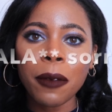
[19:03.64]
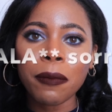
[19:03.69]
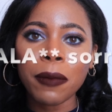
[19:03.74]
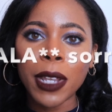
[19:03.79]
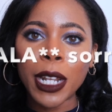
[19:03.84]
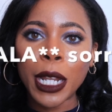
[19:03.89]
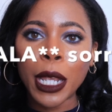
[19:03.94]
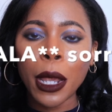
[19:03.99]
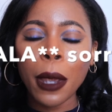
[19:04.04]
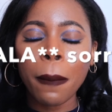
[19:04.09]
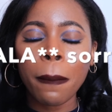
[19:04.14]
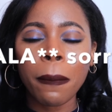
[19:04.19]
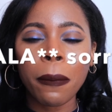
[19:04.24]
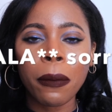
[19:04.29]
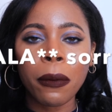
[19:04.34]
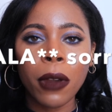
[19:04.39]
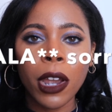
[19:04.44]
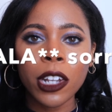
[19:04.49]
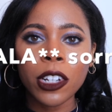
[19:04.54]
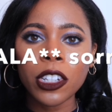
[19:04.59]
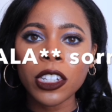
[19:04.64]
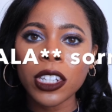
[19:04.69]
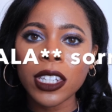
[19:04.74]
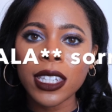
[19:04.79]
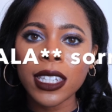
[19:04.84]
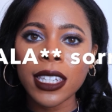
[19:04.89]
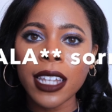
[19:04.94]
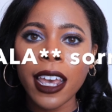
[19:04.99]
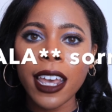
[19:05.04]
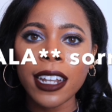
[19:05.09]
mini brush
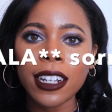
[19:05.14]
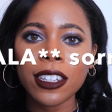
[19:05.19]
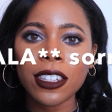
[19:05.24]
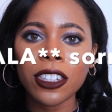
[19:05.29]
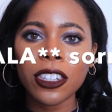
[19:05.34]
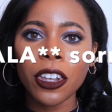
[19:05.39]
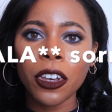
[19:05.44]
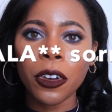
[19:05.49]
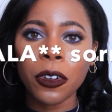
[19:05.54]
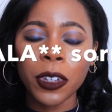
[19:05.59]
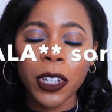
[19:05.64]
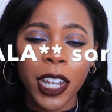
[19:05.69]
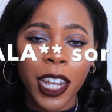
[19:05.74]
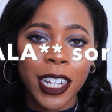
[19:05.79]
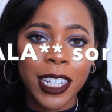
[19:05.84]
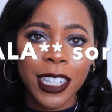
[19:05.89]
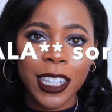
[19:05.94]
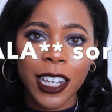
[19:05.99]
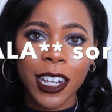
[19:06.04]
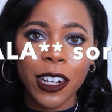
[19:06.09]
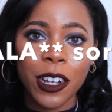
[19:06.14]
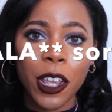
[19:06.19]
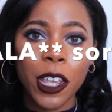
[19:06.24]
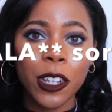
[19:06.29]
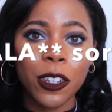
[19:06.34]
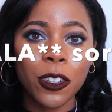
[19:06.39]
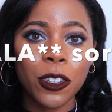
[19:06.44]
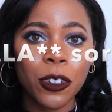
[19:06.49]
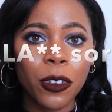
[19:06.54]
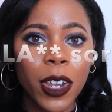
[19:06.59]
set, so you guys can
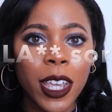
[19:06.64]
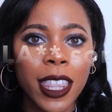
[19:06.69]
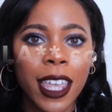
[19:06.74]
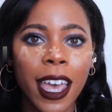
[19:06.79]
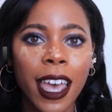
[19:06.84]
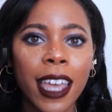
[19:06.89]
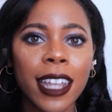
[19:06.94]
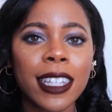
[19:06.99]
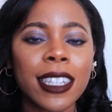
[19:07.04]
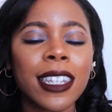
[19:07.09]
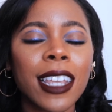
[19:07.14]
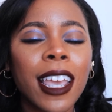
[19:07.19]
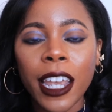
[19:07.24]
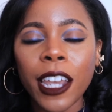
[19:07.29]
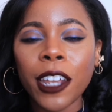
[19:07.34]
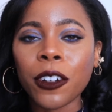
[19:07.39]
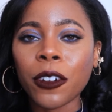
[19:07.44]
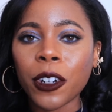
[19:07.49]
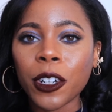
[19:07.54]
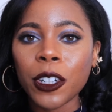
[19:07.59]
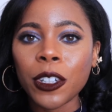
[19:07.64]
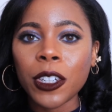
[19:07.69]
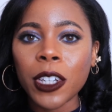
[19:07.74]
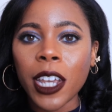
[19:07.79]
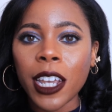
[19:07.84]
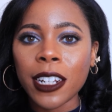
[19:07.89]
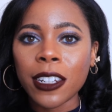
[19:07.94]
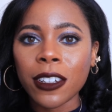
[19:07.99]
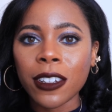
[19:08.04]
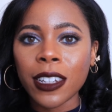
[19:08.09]
enjoy that. In order to
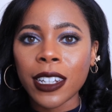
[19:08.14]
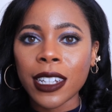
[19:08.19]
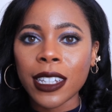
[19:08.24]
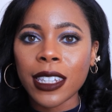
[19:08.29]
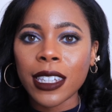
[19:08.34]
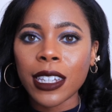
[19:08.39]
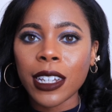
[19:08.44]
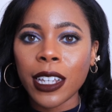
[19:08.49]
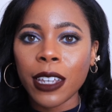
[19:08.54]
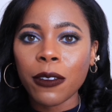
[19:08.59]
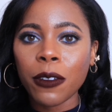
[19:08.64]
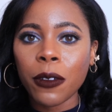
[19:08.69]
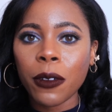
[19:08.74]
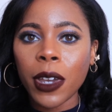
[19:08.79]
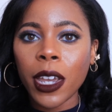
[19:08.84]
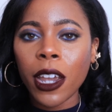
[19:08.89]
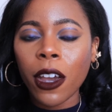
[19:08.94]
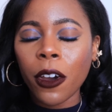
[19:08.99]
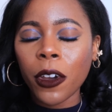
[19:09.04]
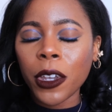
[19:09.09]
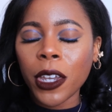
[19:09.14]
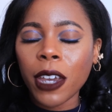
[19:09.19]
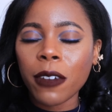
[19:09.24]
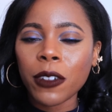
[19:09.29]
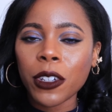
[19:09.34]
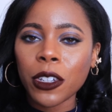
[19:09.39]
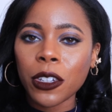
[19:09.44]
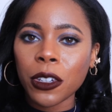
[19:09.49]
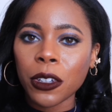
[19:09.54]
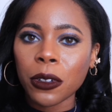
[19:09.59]
enter this giveaway, all you have
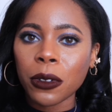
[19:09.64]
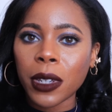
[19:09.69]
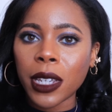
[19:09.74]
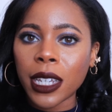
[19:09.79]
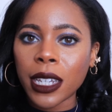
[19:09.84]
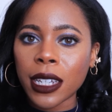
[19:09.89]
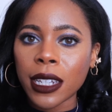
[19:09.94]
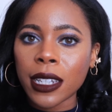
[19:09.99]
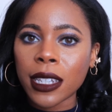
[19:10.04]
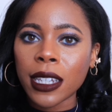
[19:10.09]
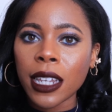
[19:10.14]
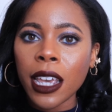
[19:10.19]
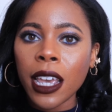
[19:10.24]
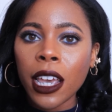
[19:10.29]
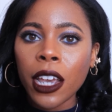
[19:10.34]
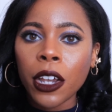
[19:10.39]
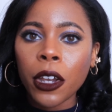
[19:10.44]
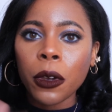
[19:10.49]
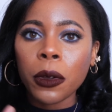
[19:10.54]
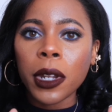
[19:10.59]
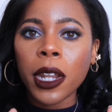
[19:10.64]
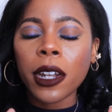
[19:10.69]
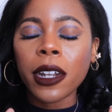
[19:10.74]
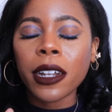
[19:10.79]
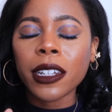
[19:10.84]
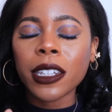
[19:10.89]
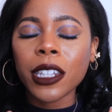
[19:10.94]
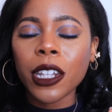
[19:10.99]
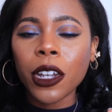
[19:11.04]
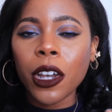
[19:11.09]
to do is go down
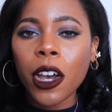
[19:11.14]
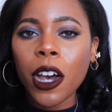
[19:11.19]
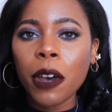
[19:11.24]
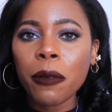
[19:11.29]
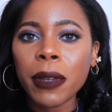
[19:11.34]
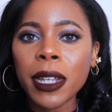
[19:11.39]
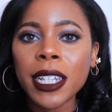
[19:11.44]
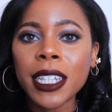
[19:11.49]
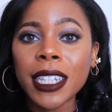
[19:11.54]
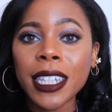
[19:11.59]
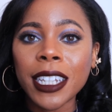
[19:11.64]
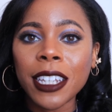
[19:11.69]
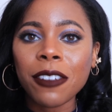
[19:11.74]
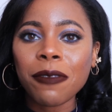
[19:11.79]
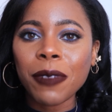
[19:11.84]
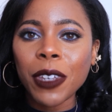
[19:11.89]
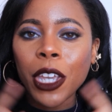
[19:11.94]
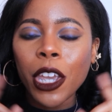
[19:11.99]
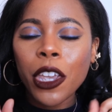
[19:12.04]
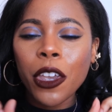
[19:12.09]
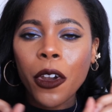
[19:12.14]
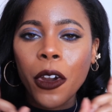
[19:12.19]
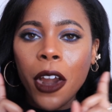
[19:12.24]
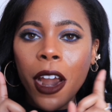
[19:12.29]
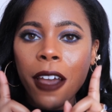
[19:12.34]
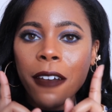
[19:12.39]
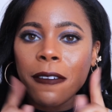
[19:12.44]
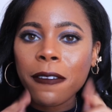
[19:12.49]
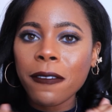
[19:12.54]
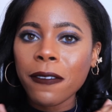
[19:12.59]
into the comments, leave me your
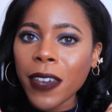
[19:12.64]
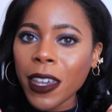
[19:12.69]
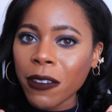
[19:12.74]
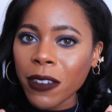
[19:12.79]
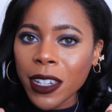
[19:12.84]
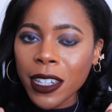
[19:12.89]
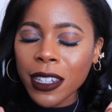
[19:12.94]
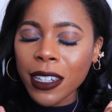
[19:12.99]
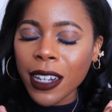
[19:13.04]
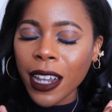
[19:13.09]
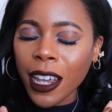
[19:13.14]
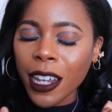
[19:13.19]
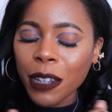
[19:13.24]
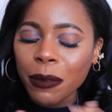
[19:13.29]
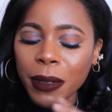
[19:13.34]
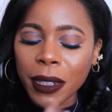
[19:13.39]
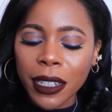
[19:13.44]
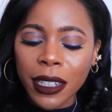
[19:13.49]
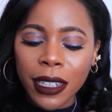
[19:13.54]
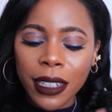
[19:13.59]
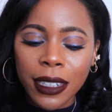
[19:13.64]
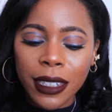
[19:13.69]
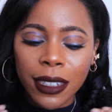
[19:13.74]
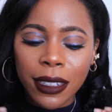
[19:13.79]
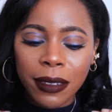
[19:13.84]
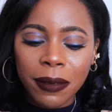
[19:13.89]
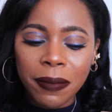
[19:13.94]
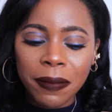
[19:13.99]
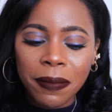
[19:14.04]
favorite snack because